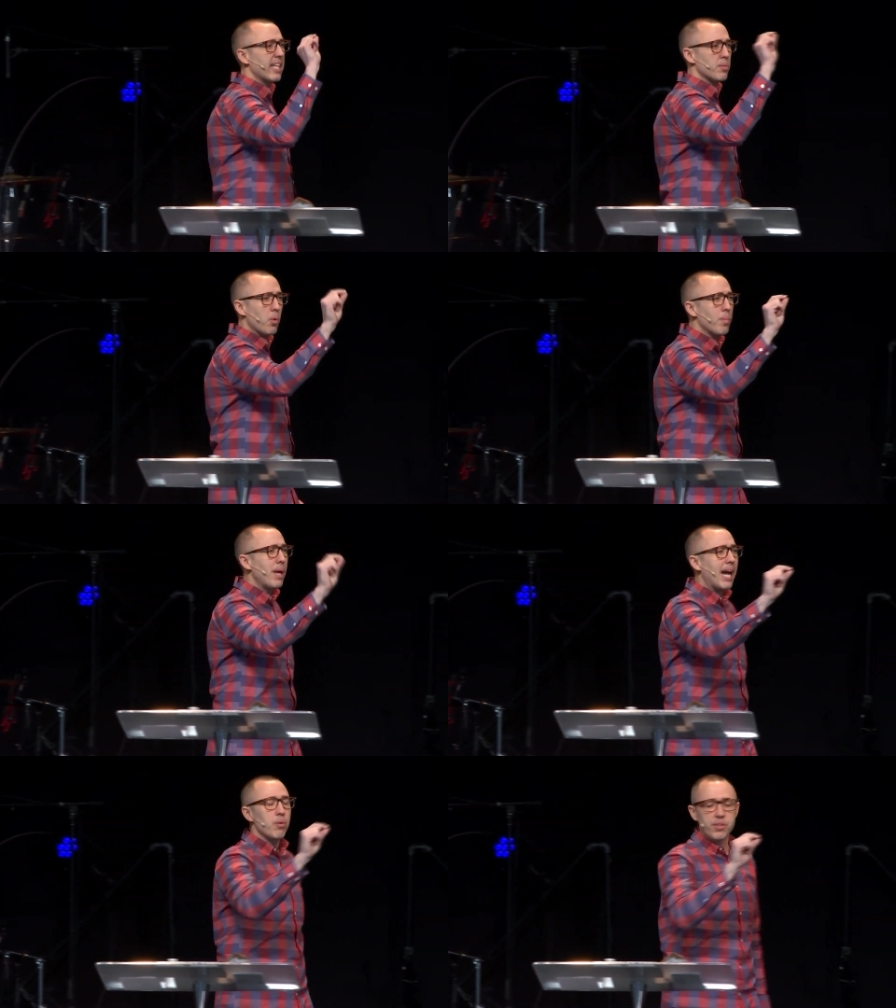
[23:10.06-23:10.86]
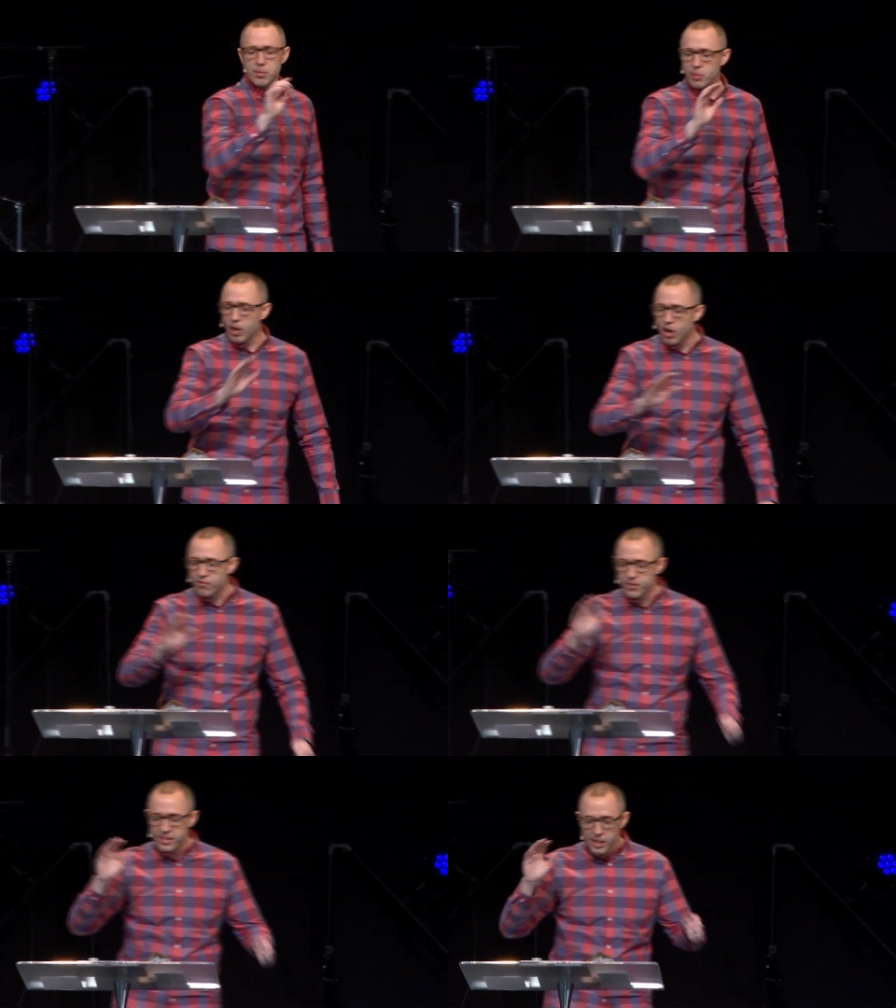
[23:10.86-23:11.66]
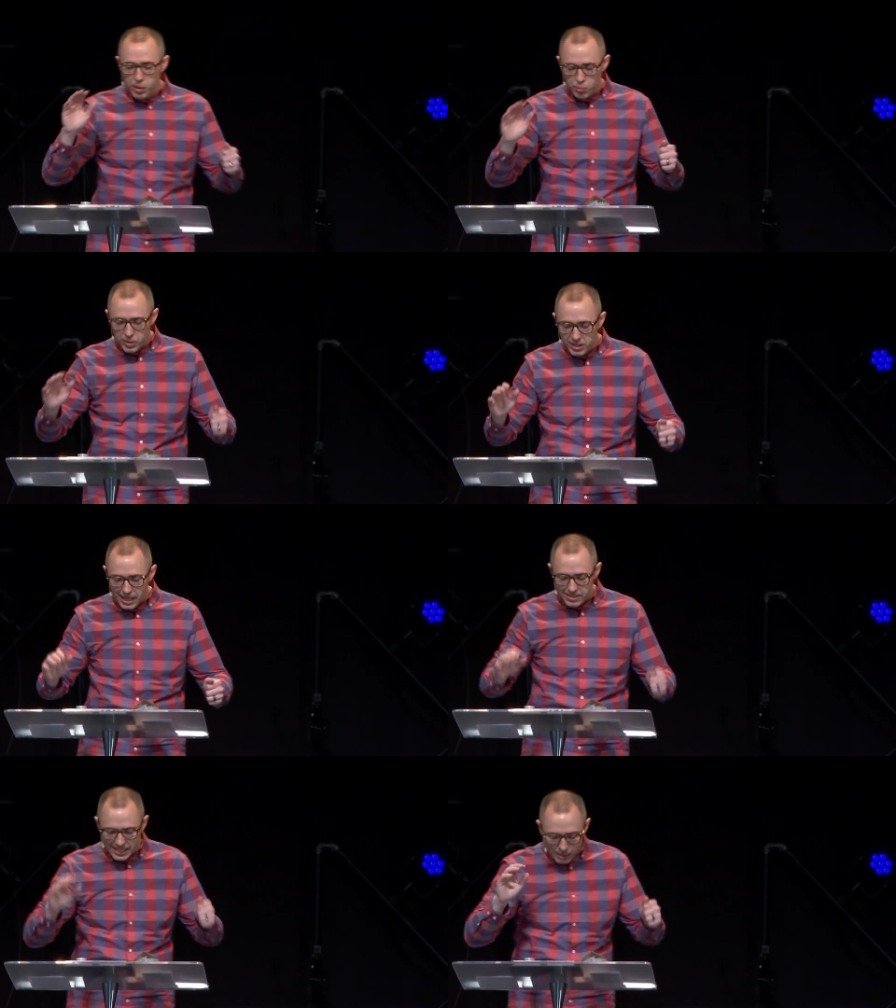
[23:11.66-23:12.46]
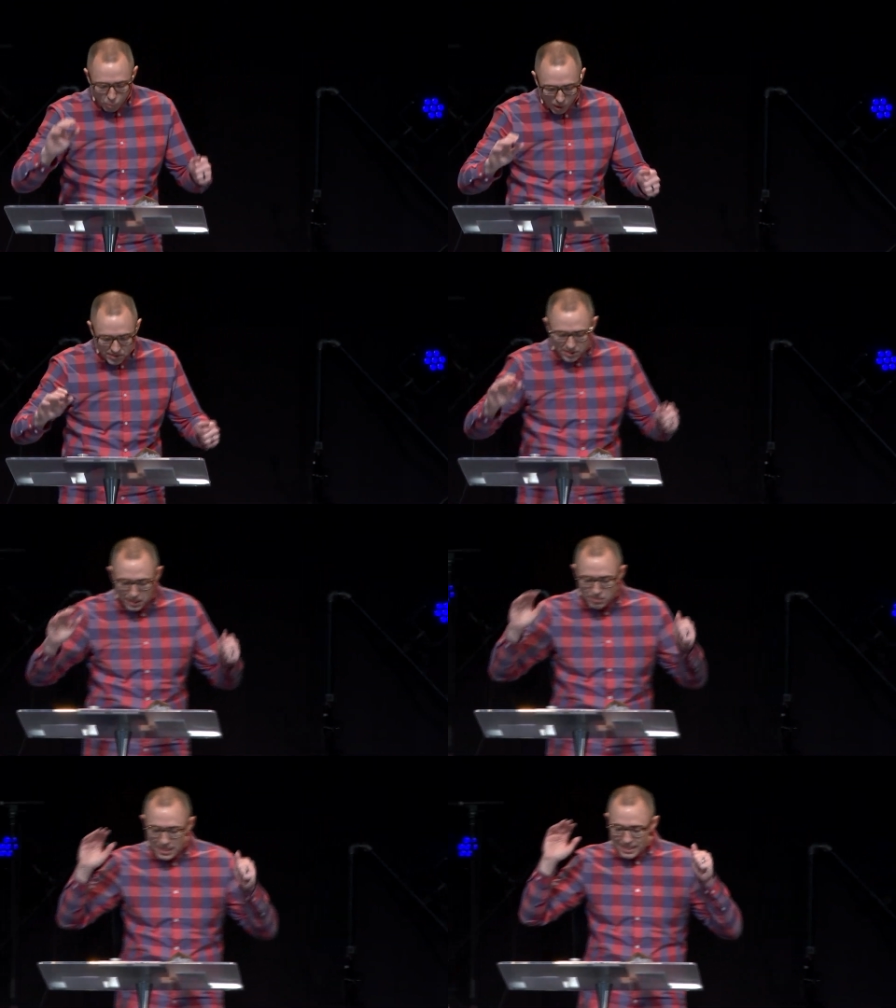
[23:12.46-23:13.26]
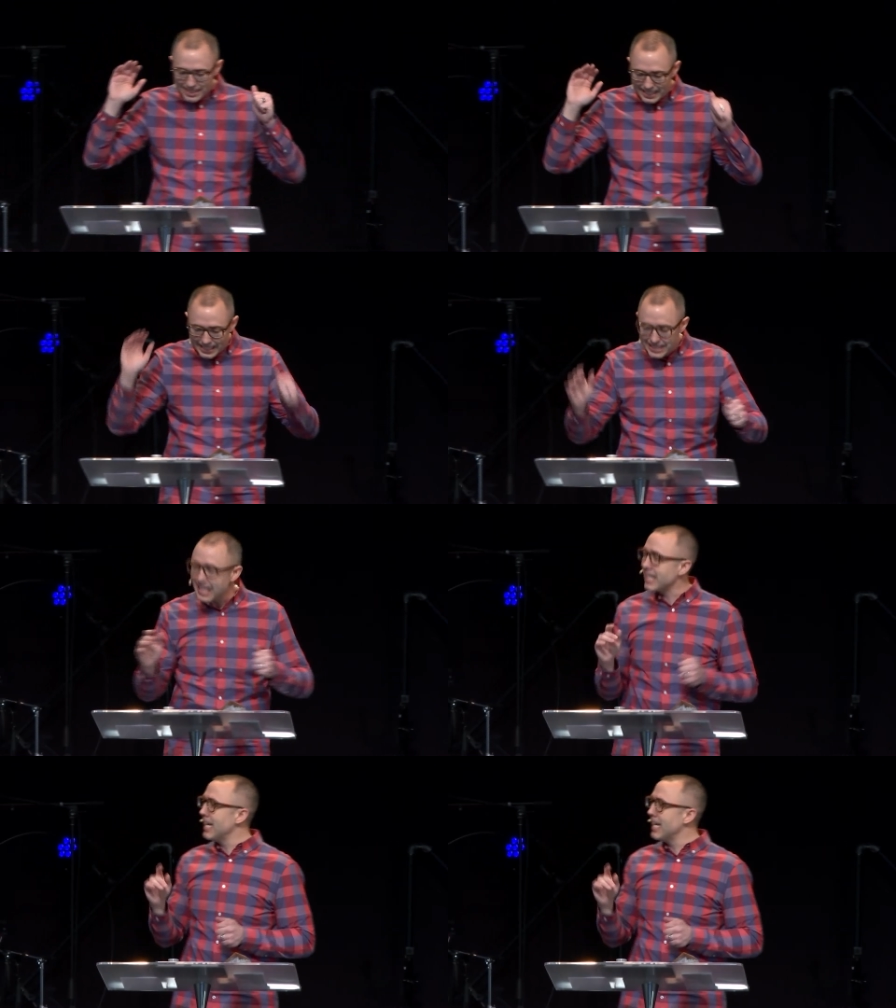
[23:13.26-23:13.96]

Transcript: It has more power than we often realize, and he wants them to get that.